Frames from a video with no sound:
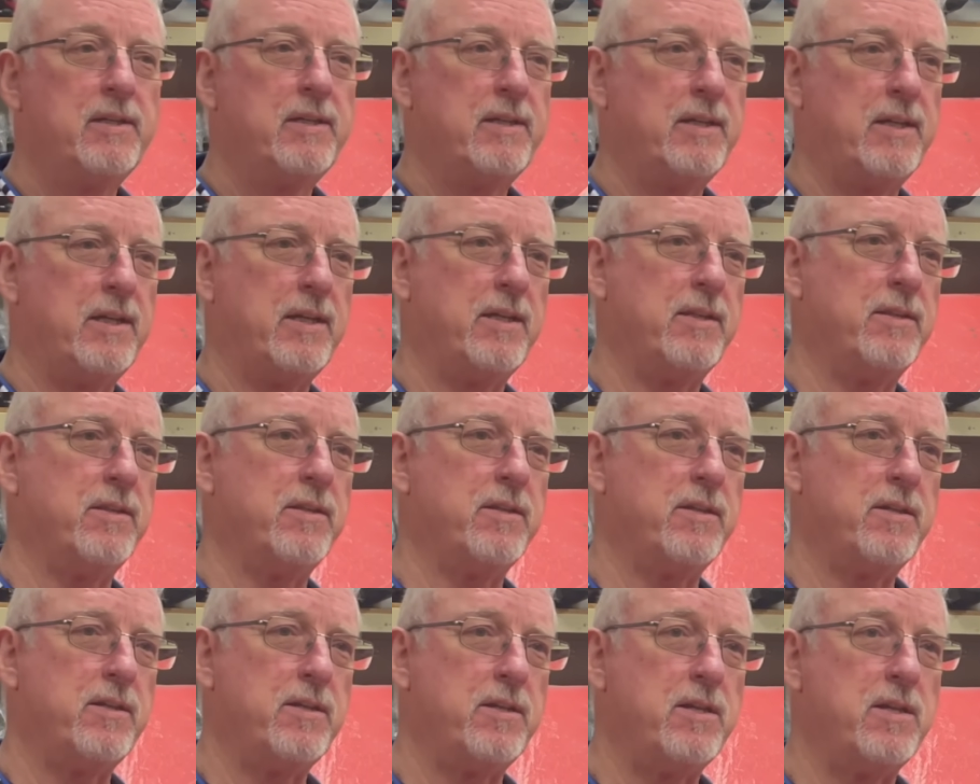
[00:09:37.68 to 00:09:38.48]
and
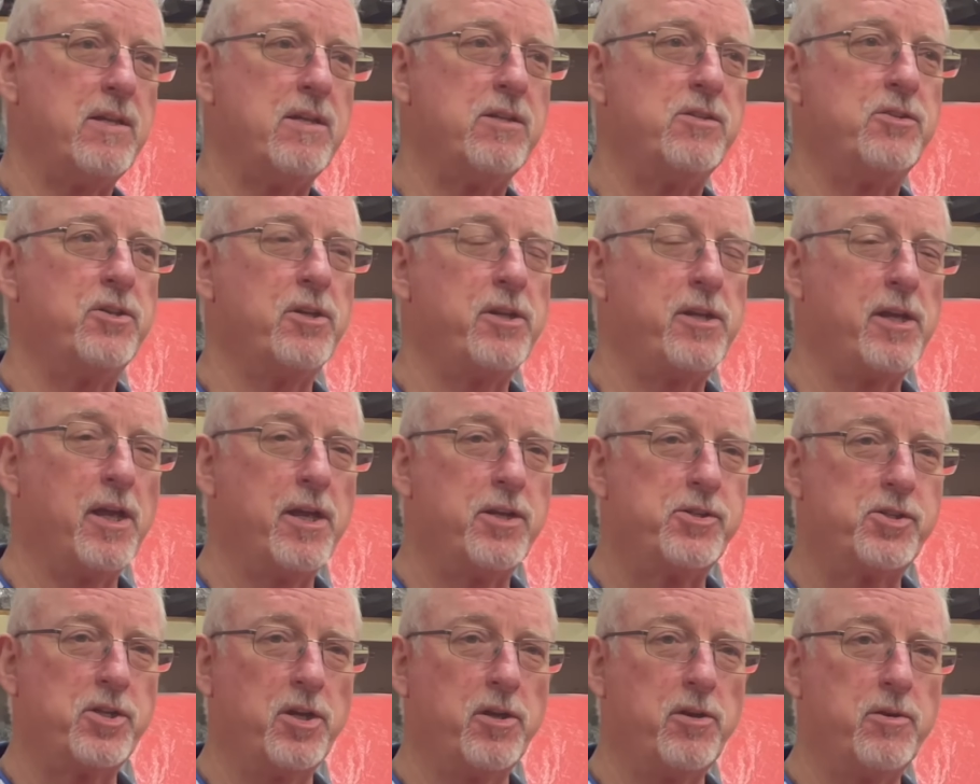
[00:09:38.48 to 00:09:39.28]
the
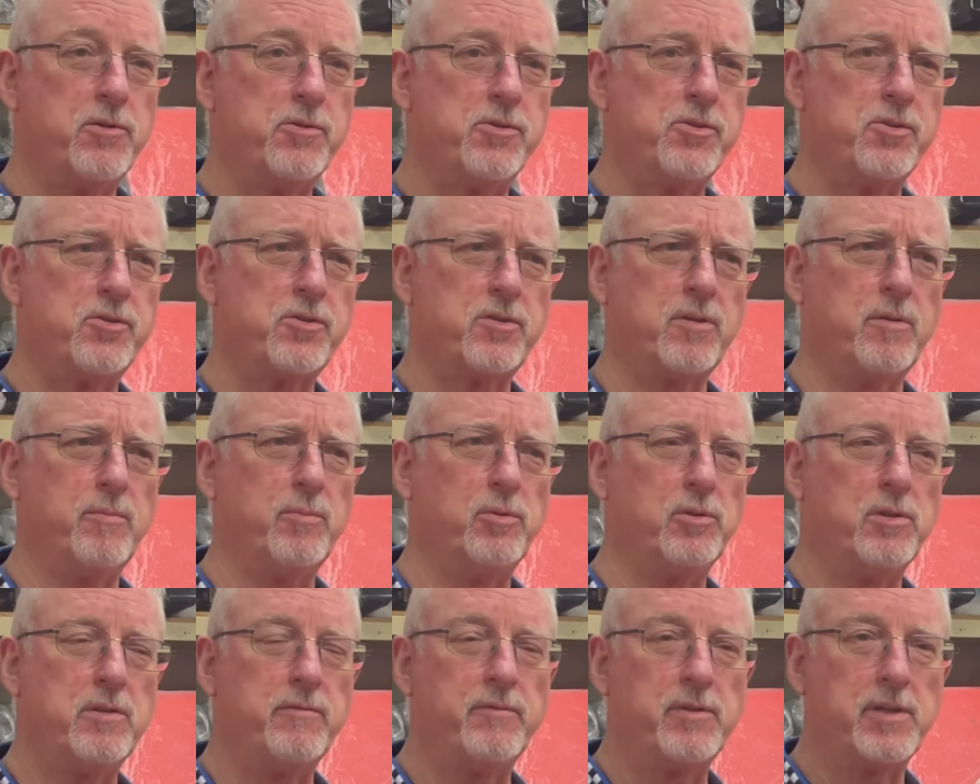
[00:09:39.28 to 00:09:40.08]
GTHOs, I
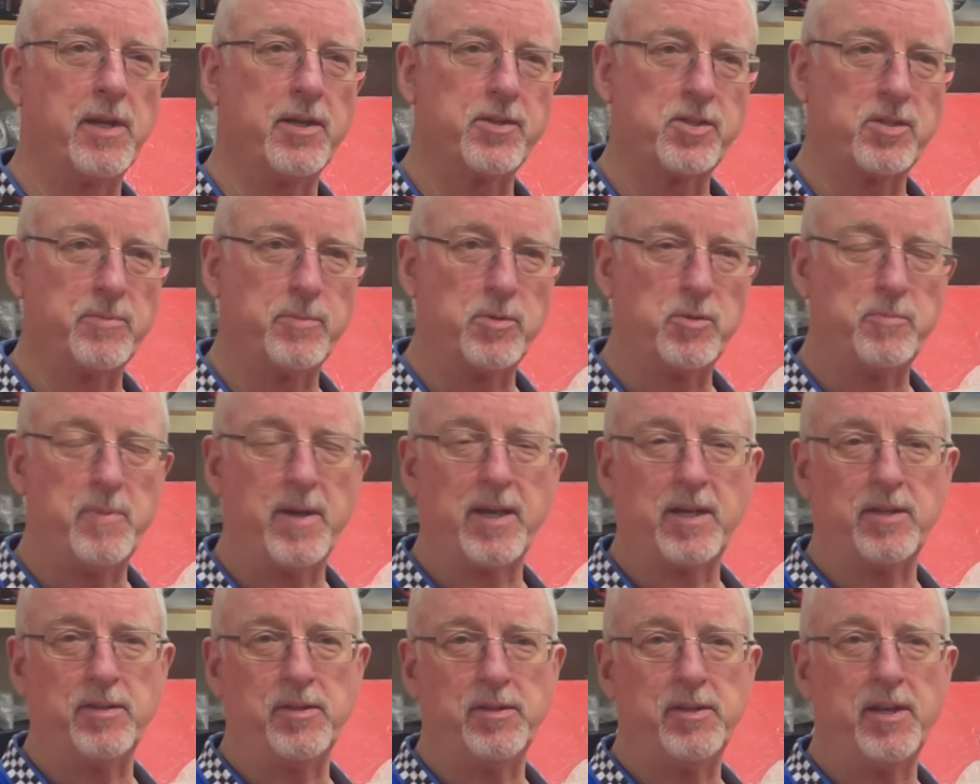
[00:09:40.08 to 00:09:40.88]
believe the customers
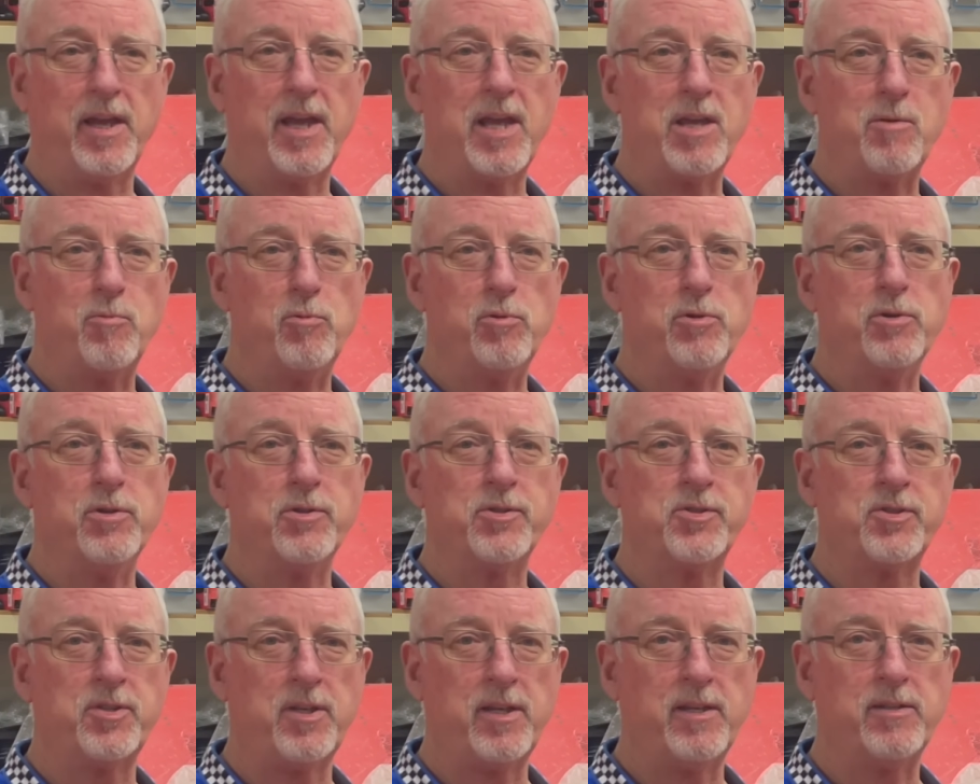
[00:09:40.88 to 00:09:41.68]
back in the day
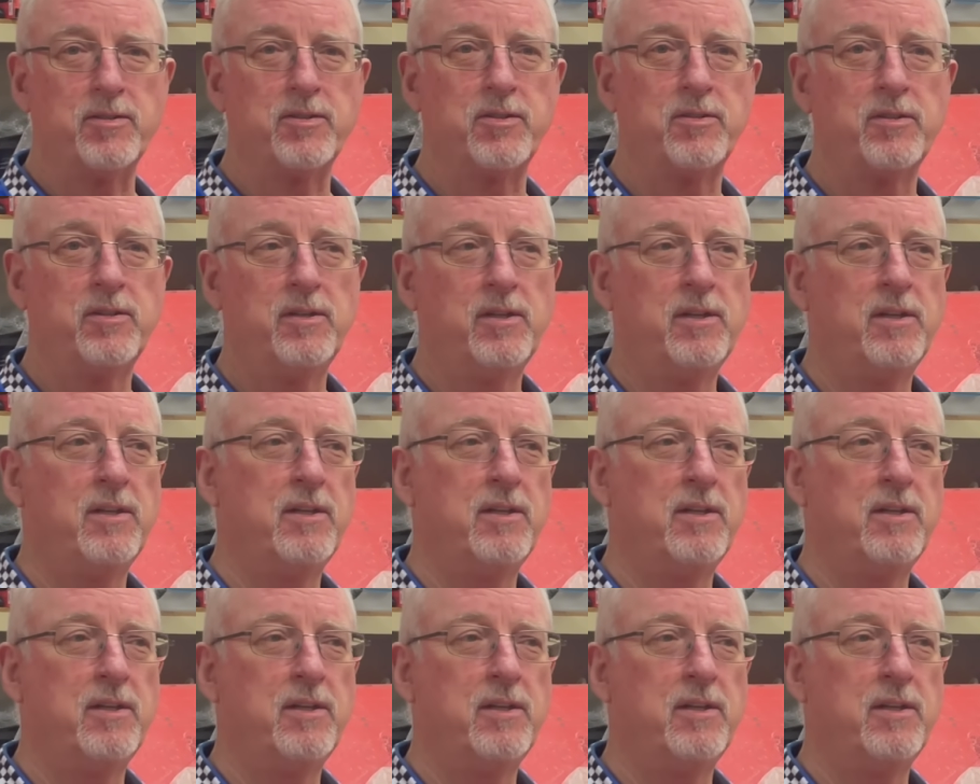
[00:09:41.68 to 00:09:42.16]
were sent